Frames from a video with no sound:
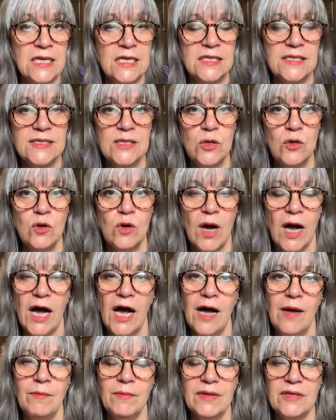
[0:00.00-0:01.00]
So
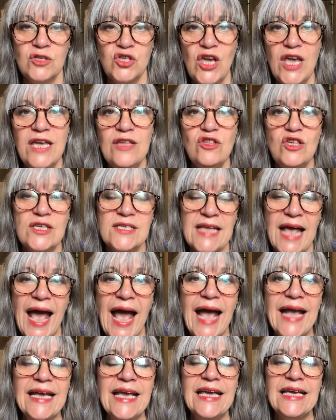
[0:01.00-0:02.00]
change is
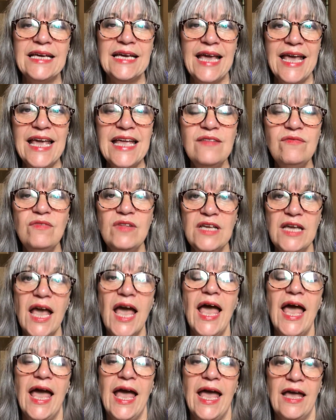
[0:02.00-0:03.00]
hanging in the
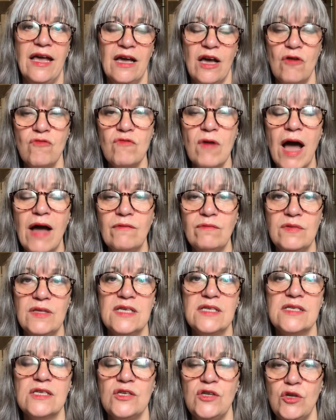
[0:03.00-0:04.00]
air around
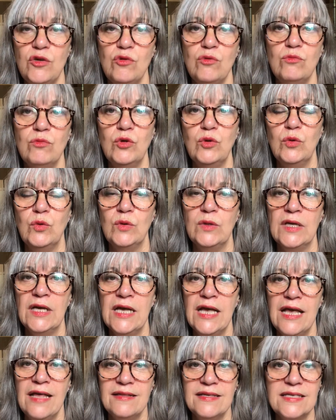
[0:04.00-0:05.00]
this new moon.
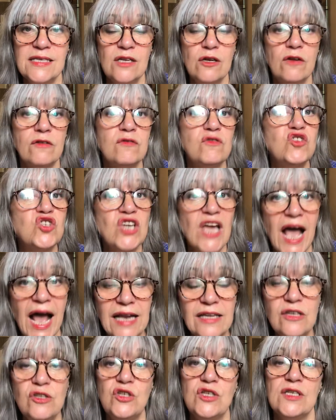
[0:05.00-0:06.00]
There's a lot of
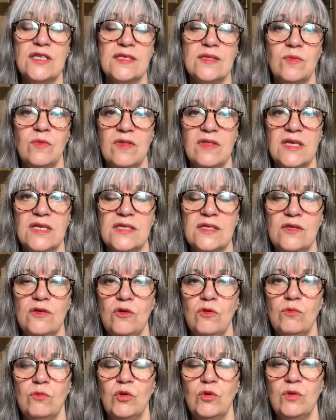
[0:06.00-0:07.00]
challenges with this
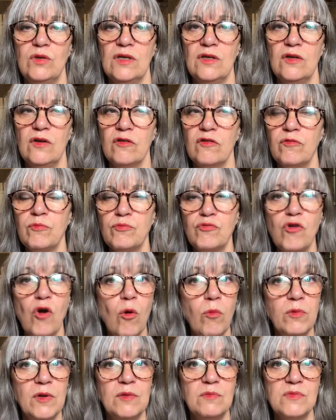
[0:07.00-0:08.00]
new moon, a lot of
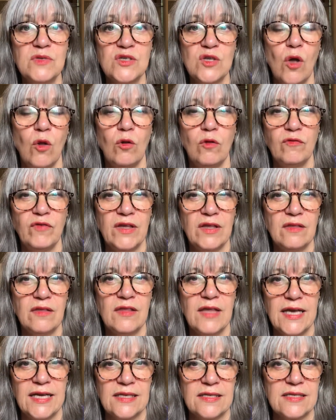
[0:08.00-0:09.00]
problem-solving
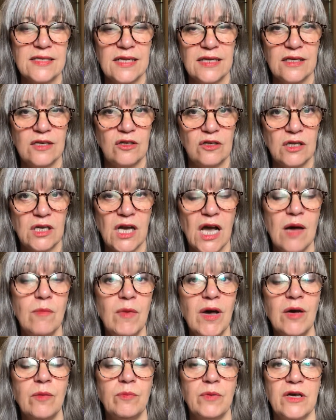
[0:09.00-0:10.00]
things that are going to come
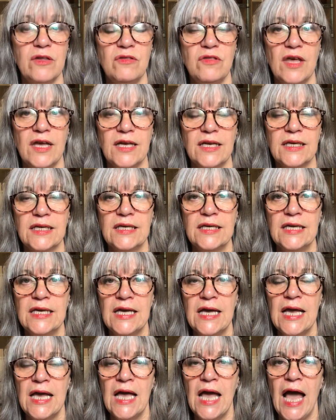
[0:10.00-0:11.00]
up, I think.
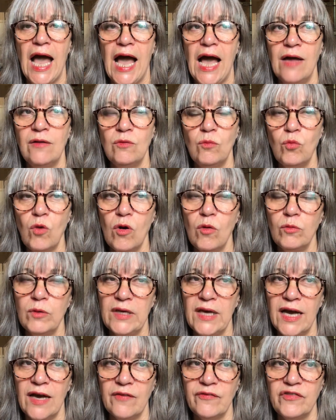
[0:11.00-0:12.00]
And what
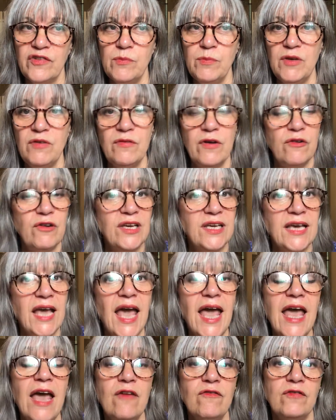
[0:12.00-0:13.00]
we have to be very
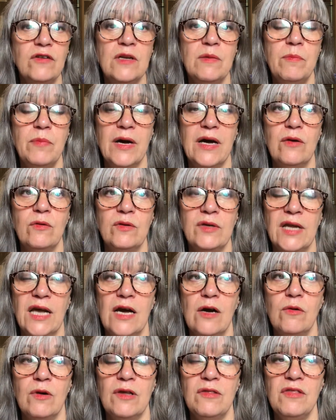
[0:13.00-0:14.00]
careful about
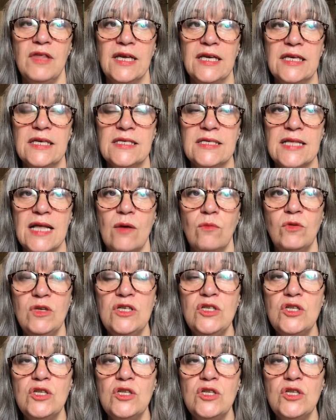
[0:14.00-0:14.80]
now, I think, is that we